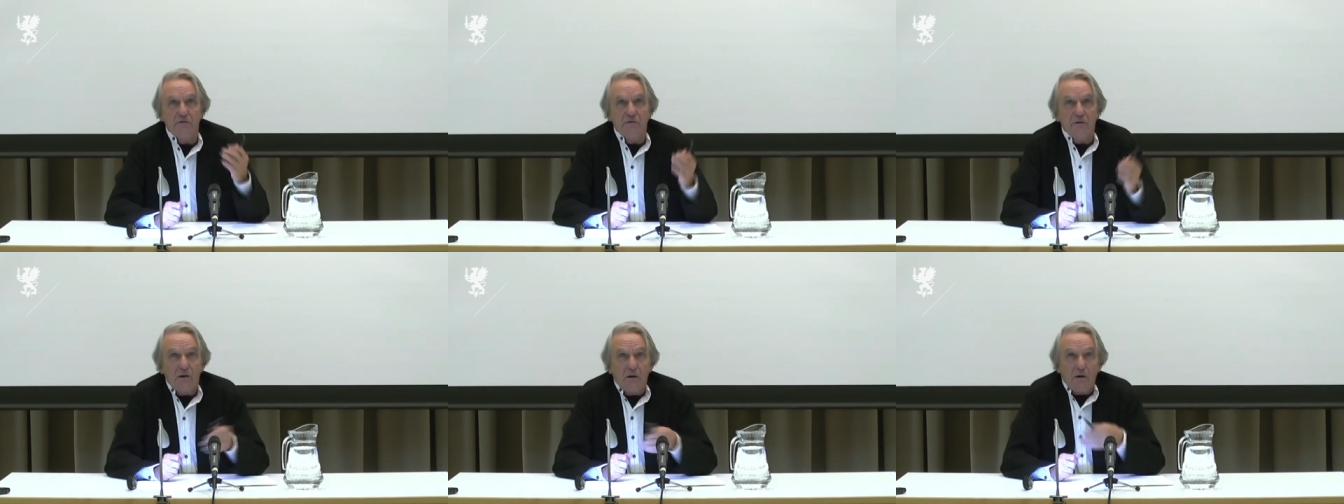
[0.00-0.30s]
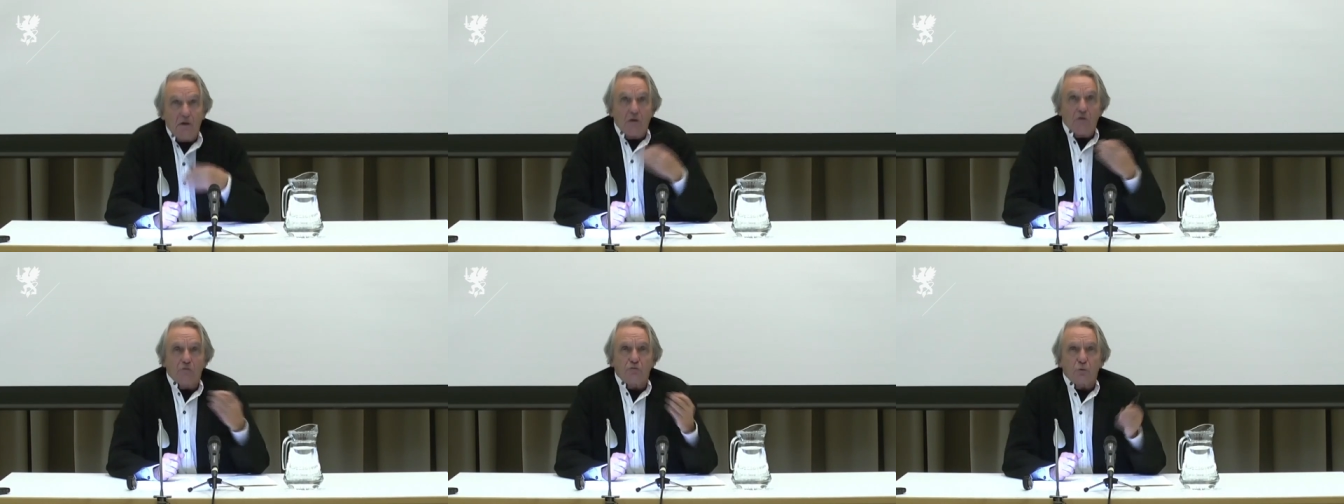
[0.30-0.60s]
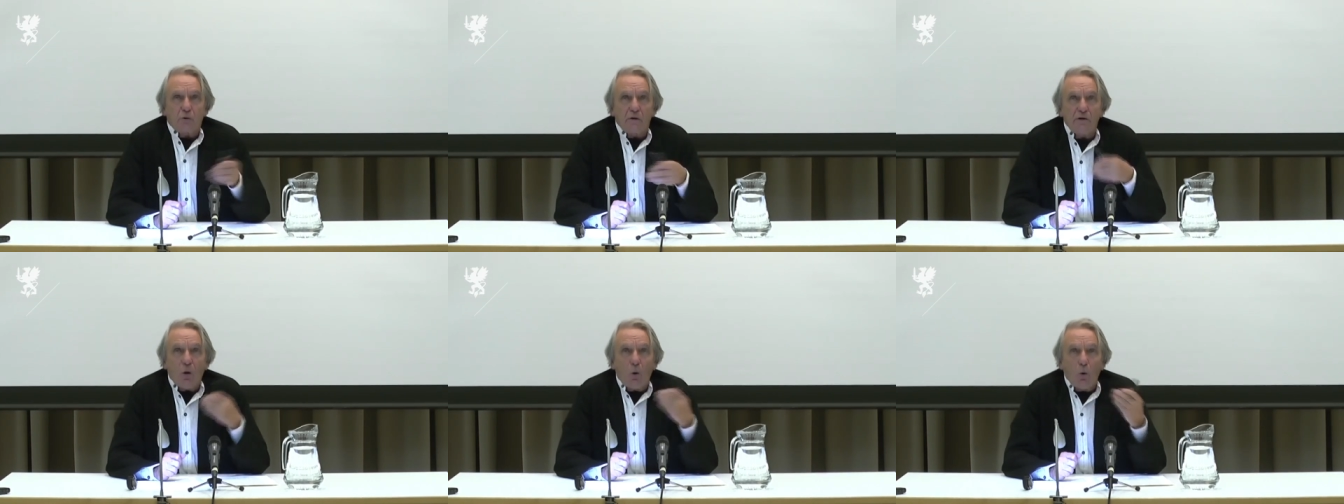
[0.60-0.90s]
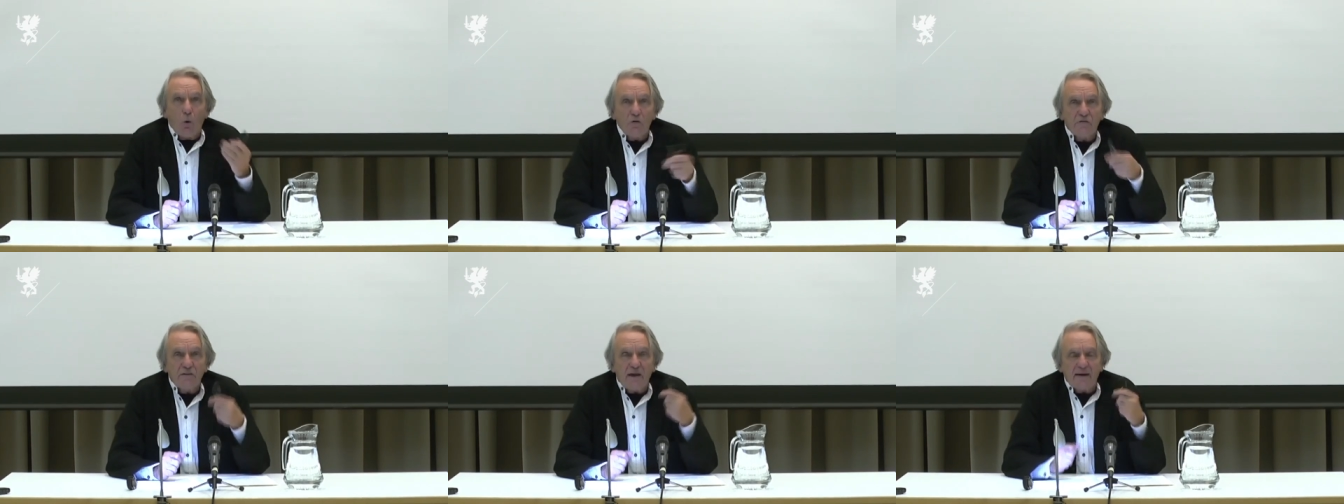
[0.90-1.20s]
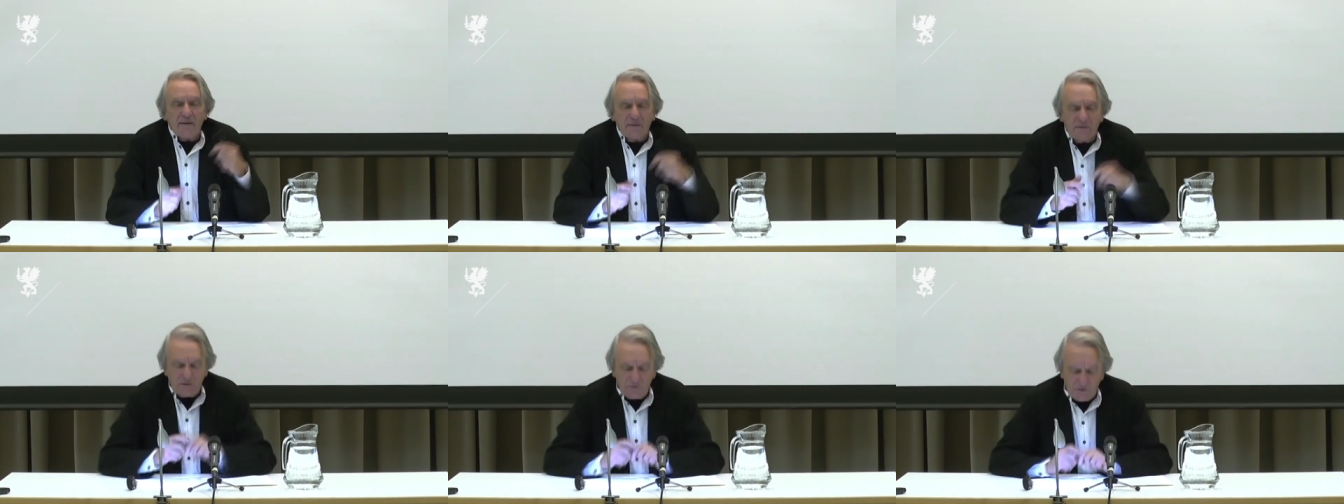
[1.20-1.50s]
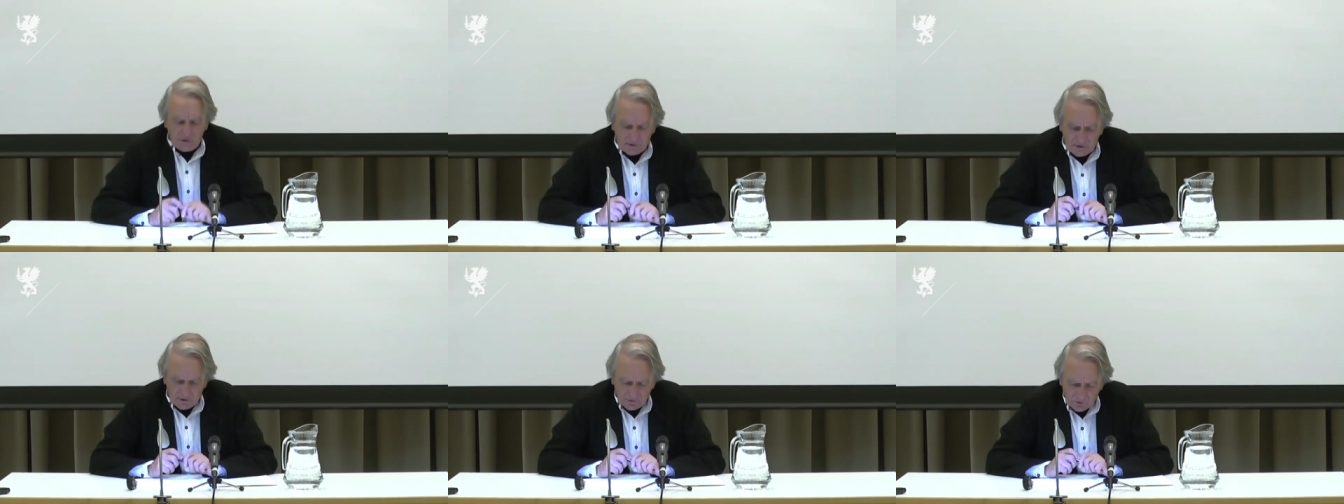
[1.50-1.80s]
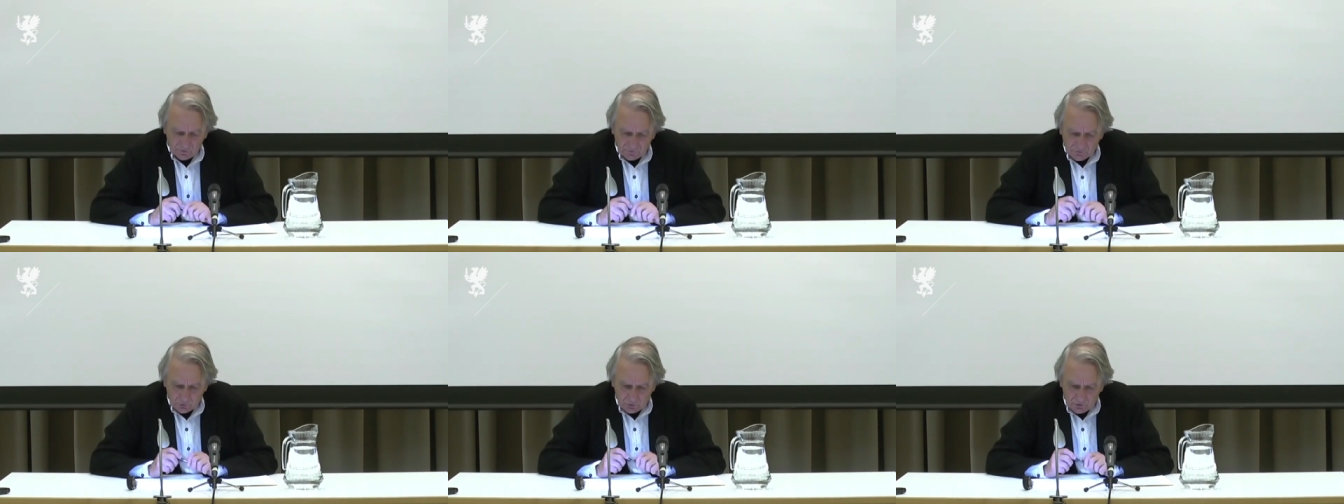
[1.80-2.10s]
the, during all the
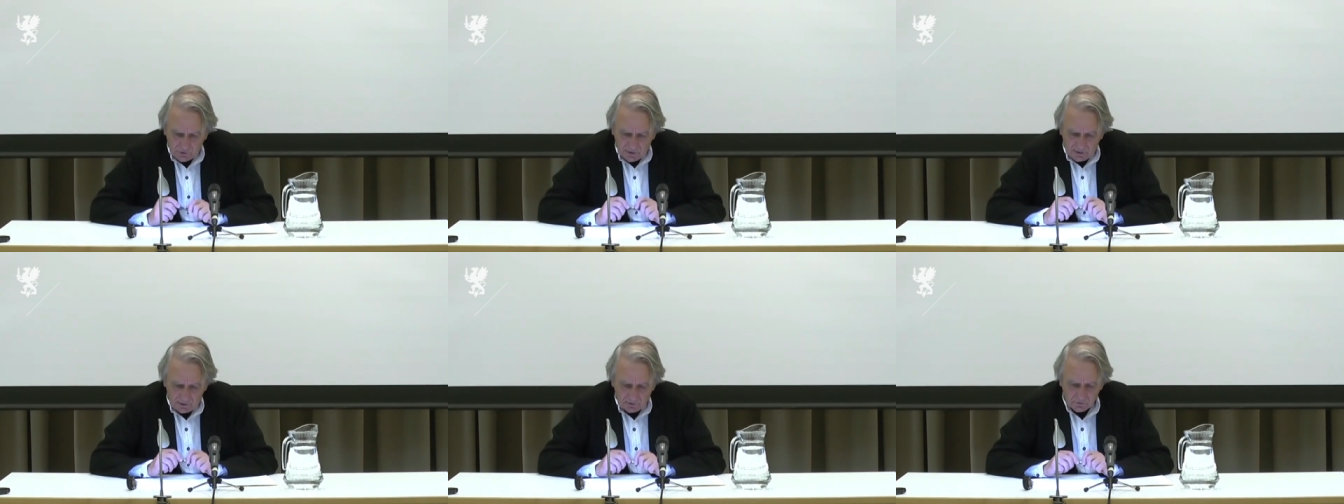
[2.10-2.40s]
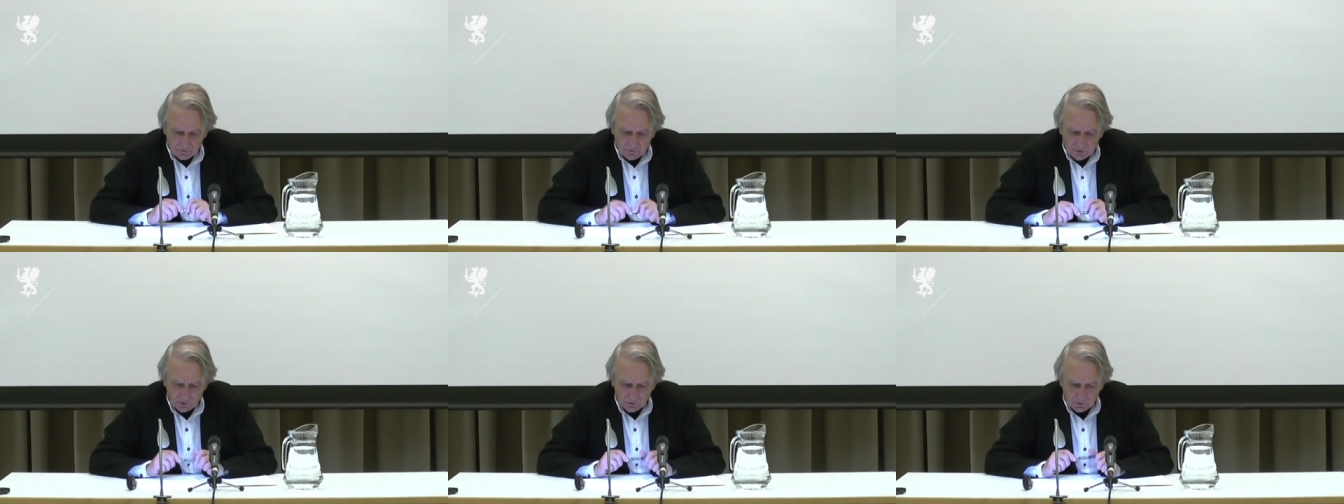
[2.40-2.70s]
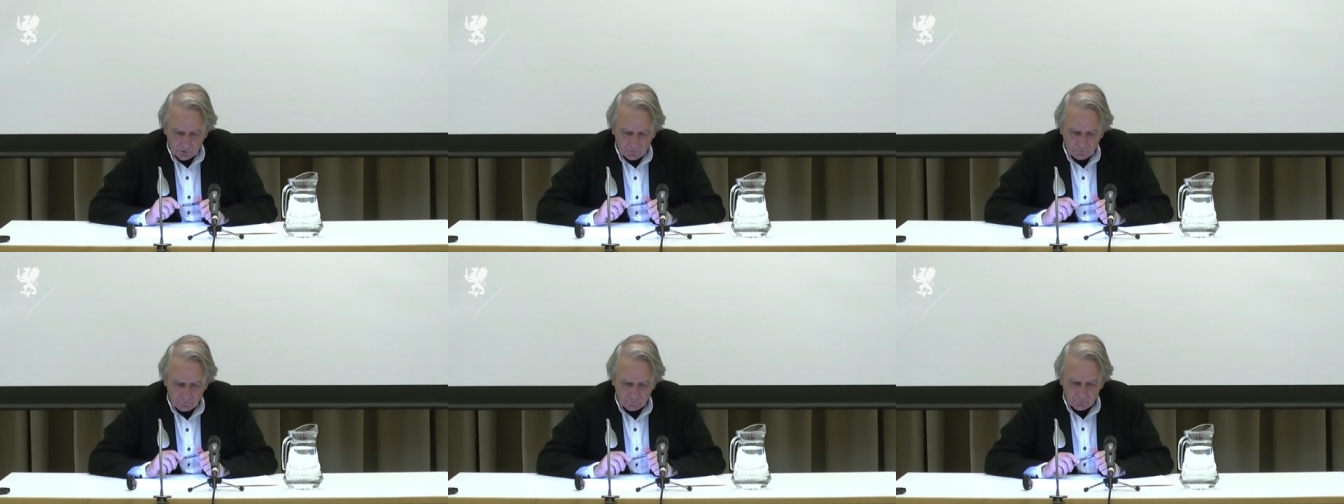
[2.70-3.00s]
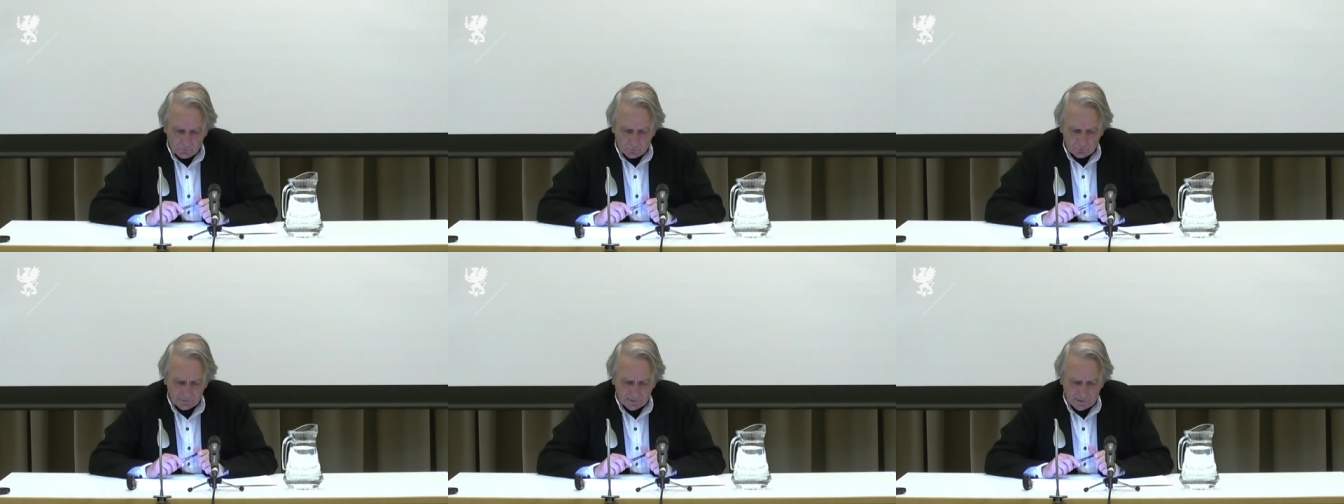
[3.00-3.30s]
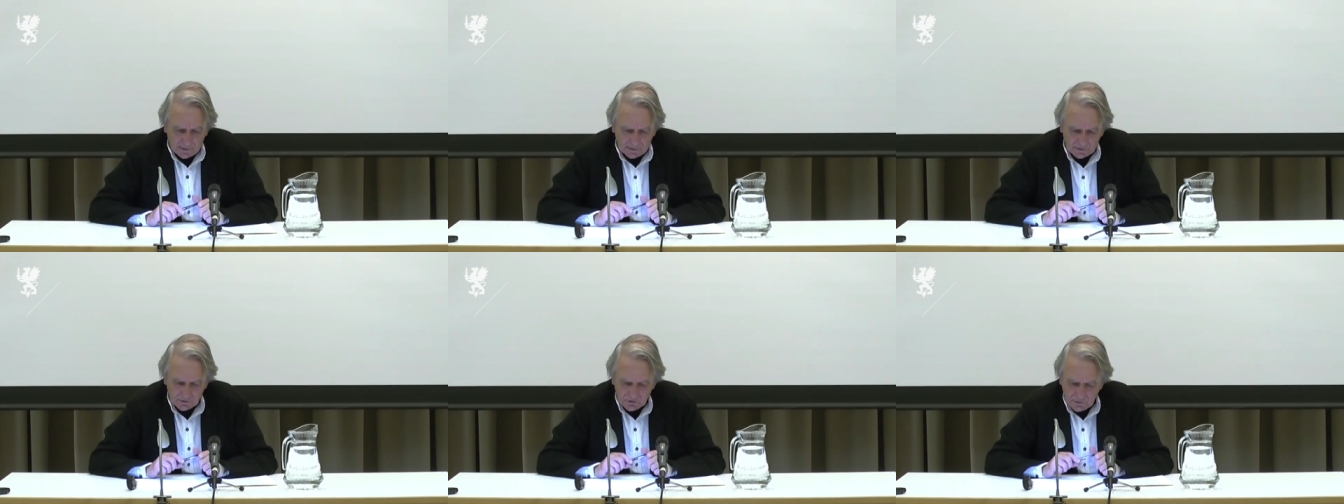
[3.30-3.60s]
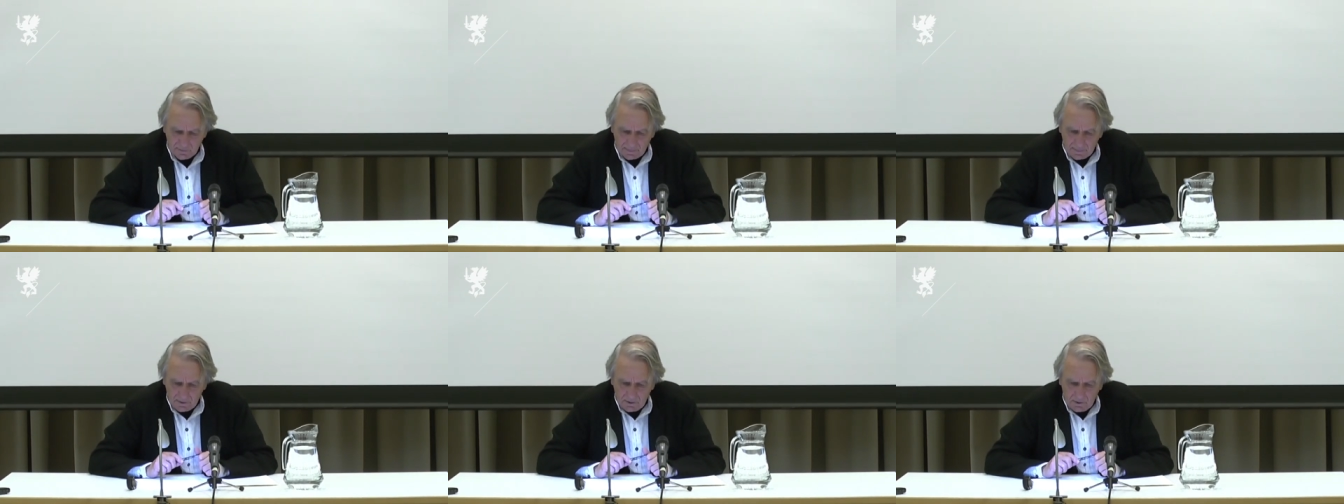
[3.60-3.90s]
activities of the day in vert of montage.